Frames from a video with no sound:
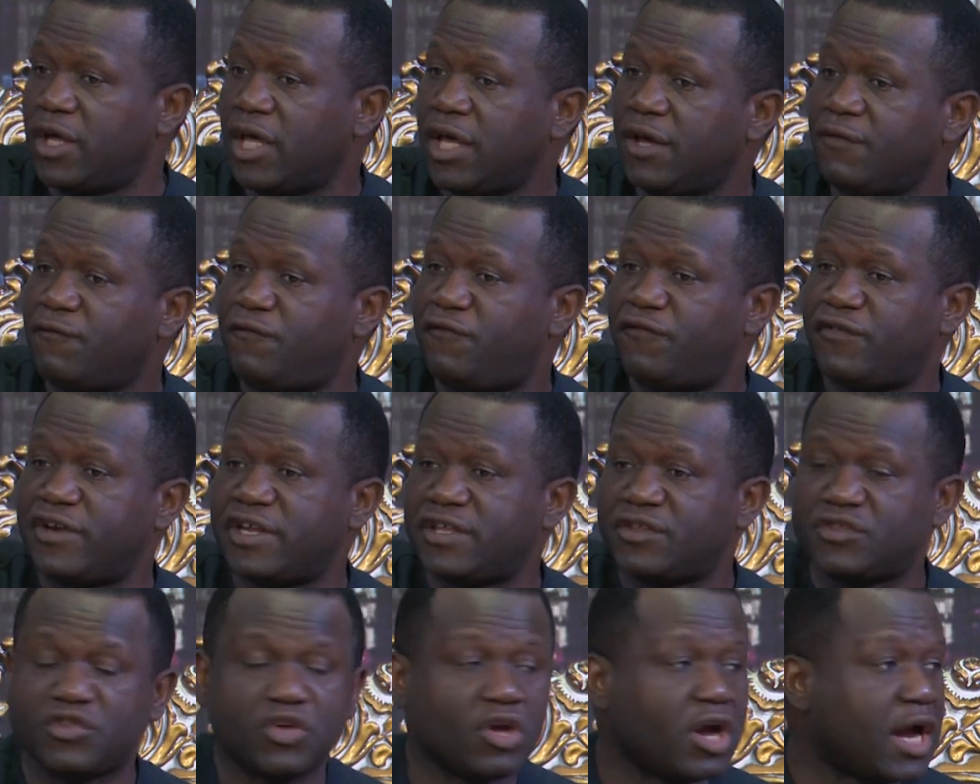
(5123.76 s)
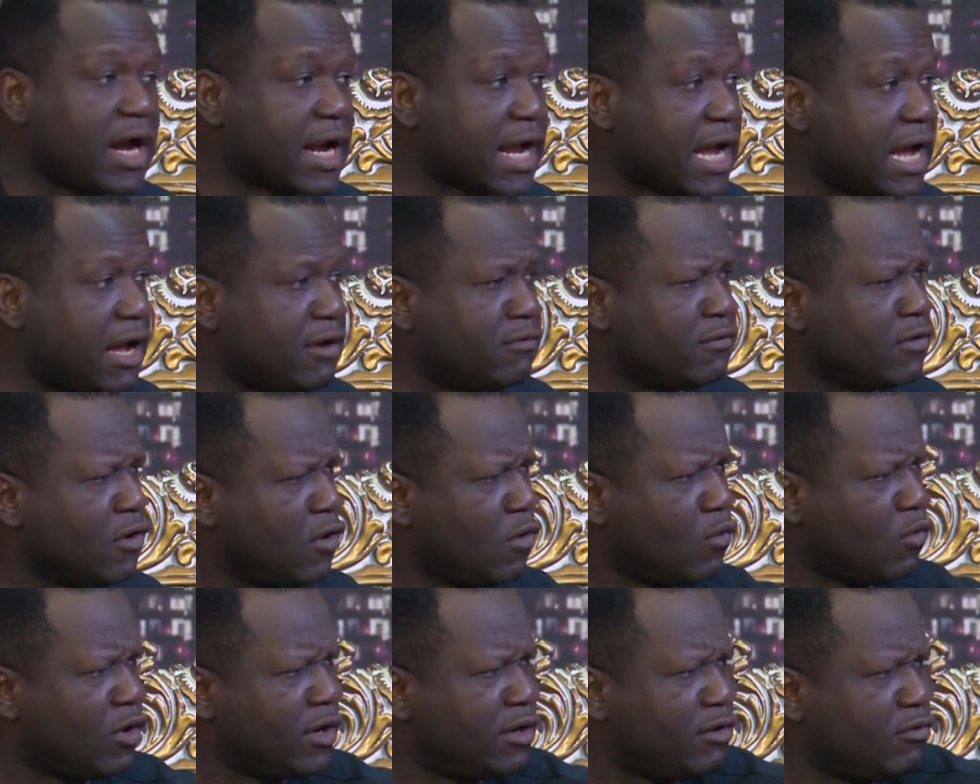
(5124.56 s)
freeze your account.
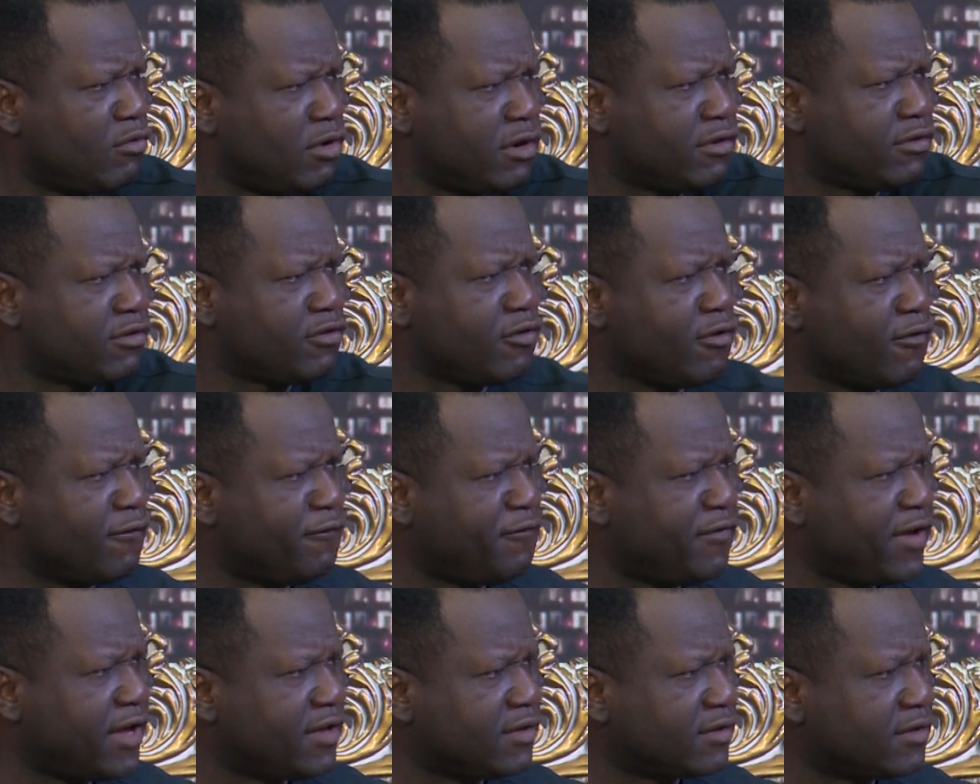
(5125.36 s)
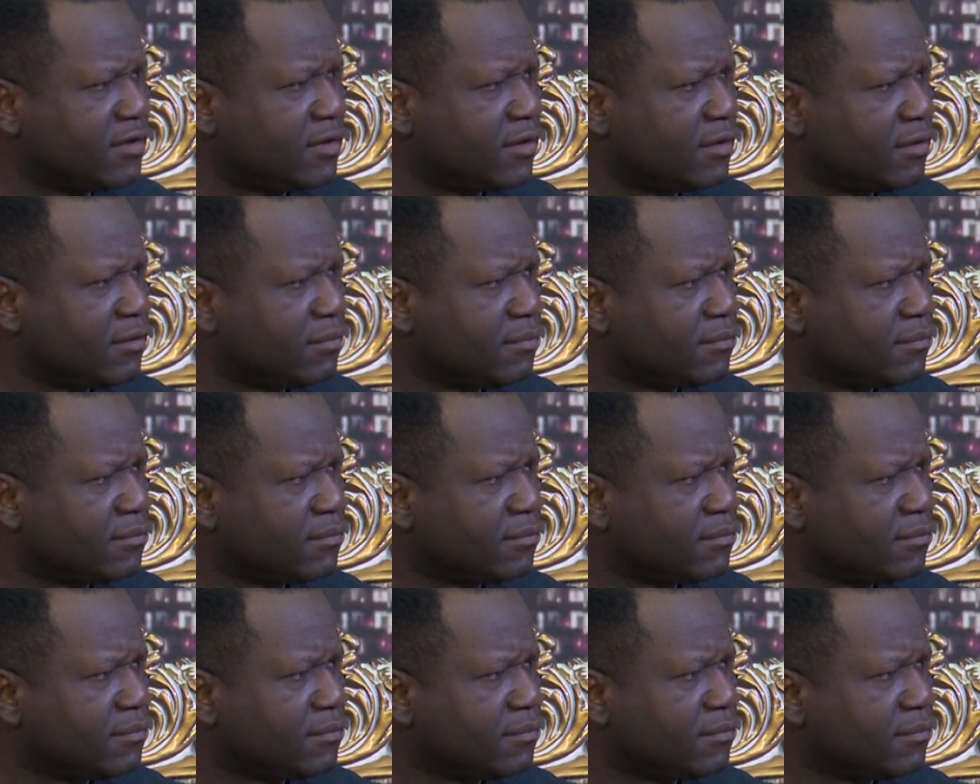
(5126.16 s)
What is your offense?